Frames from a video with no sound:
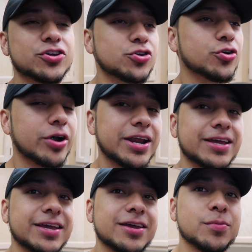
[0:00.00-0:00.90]
you're
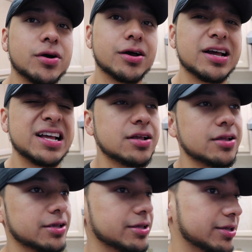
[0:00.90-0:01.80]
cranky, but
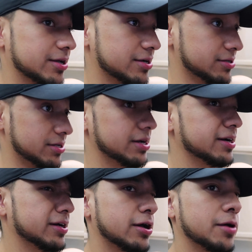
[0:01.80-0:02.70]

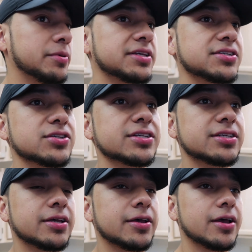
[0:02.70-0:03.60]
I mean, this
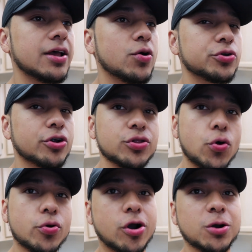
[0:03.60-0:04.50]
is, when you're on
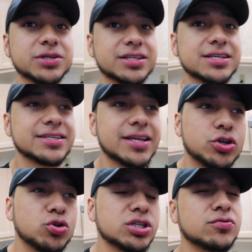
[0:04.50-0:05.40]
low carbs like this, like
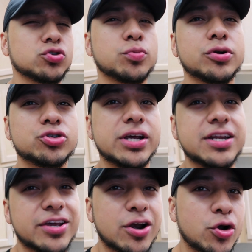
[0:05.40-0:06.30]
that, you just feel super drained
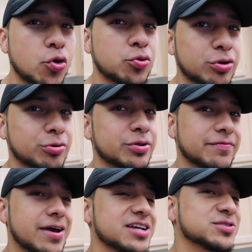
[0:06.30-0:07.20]
and you get annoyed really, really
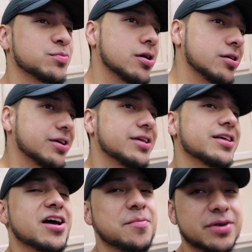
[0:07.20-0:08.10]
fast. But
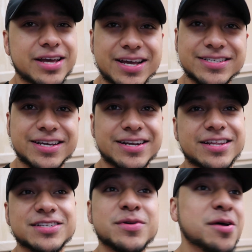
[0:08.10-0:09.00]
I mean, like I said,
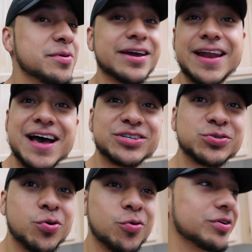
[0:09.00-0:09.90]
doesn't mean I'm being an
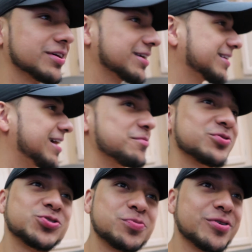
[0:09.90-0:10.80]
asshole or anything like that. I'm
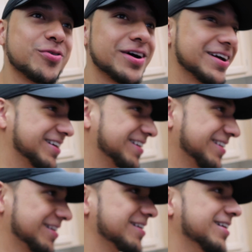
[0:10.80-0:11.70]
just super quiet.